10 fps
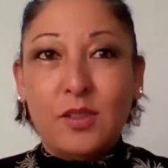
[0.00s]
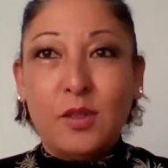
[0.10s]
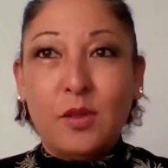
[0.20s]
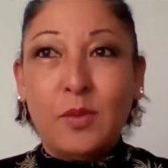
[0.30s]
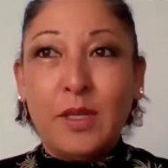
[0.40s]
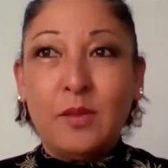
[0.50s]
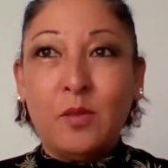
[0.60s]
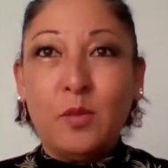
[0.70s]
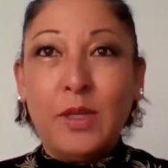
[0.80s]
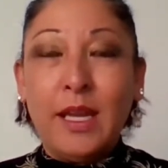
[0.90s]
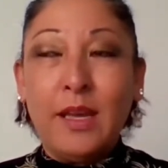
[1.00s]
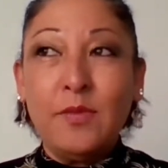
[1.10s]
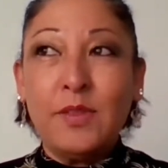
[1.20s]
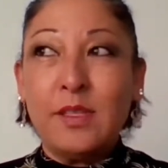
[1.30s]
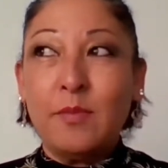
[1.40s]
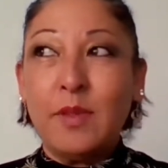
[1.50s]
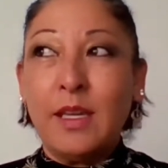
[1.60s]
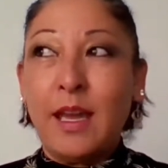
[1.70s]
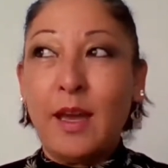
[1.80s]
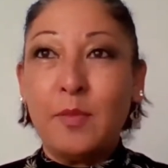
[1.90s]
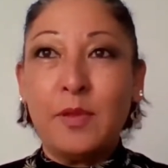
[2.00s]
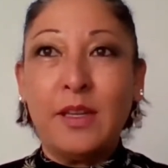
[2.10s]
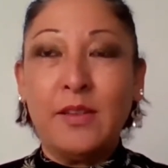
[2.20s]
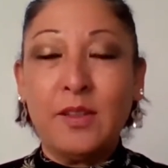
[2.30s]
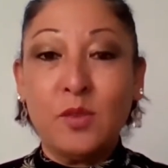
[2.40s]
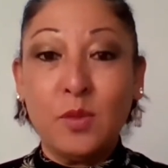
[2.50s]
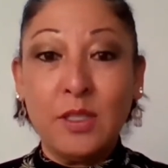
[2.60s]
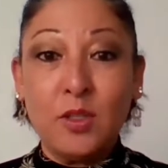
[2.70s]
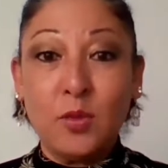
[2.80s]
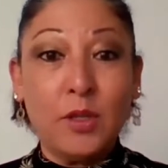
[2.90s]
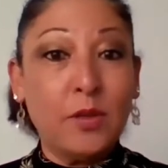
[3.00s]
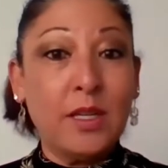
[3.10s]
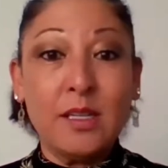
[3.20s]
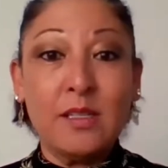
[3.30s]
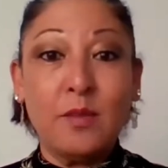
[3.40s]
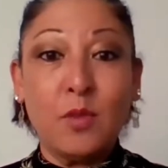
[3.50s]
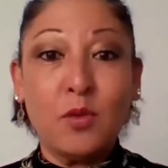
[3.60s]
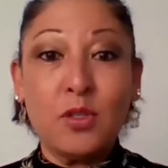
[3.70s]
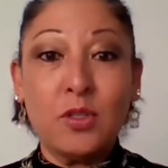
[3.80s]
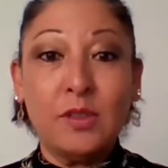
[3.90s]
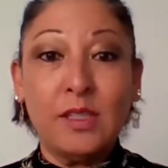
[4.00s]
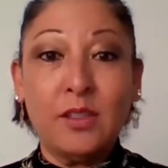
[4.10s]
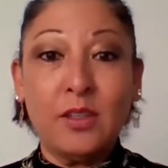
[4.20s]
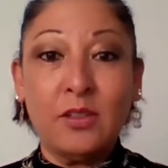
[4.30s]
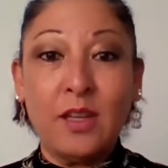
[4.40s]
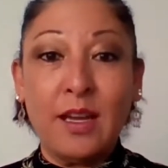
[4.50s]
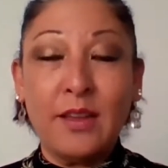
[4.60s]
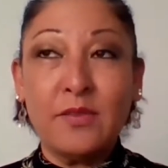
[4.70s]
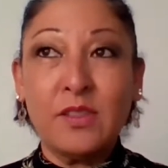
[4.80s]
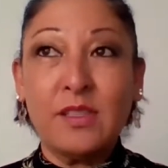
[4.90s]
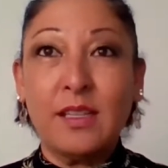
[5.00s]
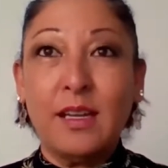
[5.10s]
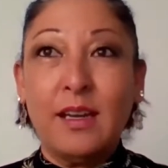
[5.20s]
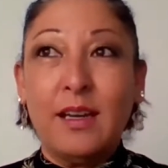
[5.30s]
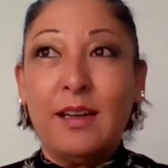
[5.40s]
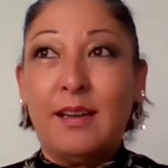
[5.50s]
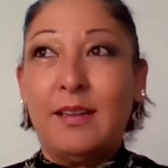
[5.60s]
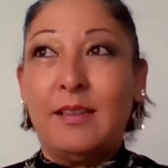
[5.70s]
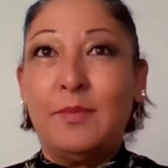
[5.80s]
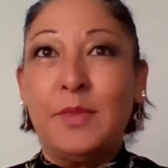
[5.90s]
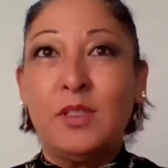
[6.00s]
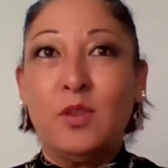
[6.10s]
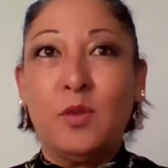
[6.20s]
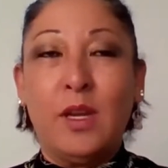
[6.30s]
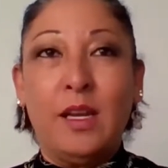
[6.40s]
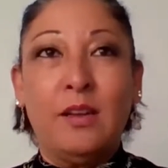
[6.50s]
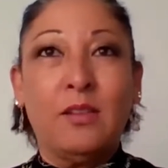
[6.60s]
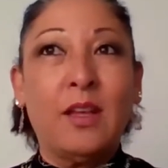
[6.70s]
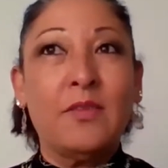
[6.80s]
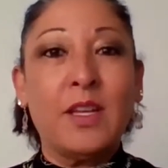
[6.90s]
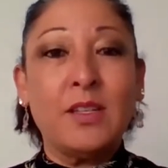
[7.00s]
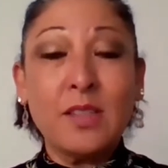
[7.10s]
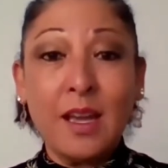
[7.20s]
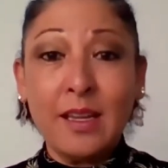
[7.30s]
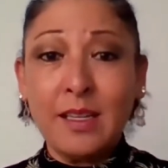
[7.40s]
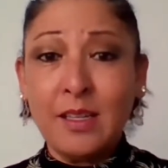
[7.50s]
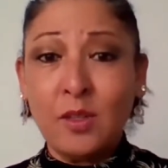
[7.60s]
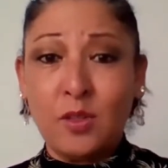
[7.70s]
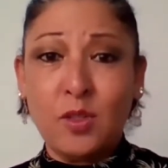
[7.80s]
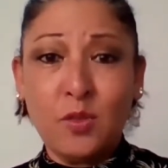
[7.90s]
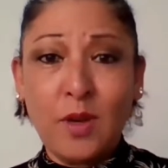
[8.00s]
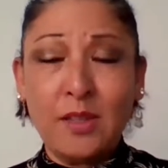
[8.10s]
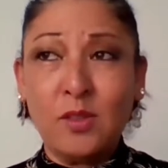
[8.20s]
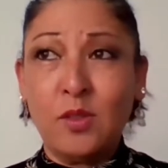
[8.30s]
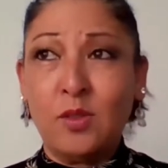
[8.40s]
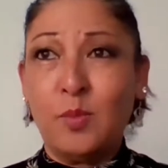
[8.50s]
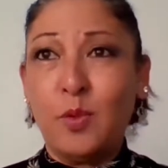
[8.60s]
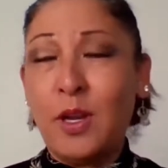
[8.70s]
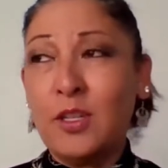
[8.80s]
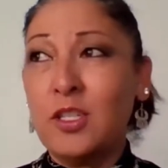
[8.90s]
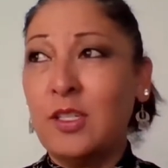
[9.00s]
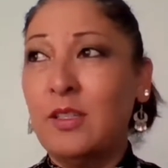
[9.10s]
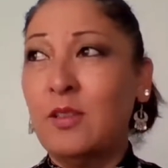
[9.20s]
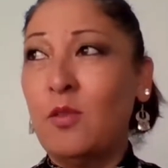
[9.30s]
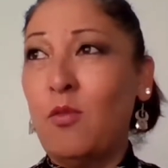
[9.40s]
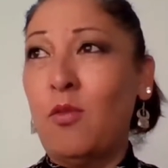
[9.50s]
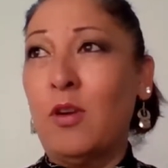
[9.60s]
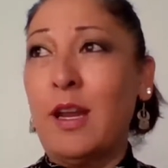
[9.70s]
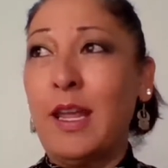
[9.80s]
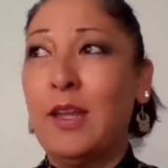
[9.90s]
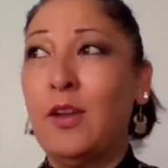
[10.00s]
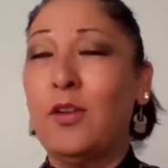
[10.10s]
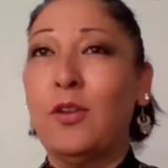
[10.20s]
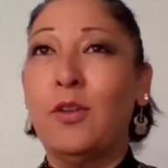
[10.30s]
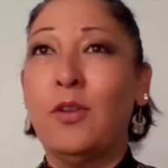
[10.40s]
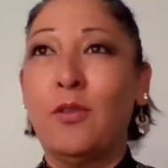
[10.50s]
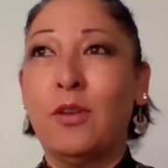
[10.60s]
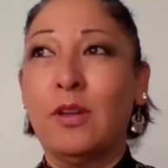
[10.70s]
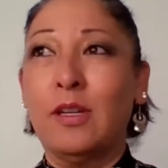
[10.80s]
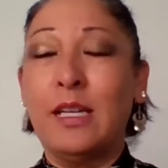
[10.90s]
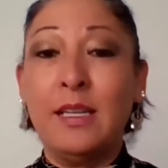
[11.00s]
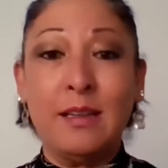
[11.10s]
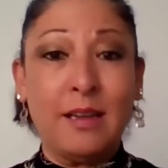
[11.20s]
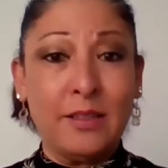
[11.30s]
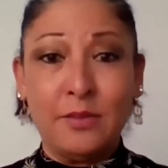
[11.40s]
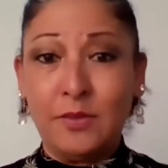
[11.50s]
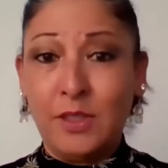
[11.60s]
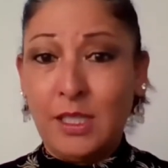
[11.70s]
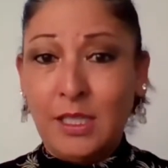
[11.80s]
So when we have something happening that's really triggering us emotionally in our lives, it's creating a lot of anxiety or stress or depression or anger or any kind of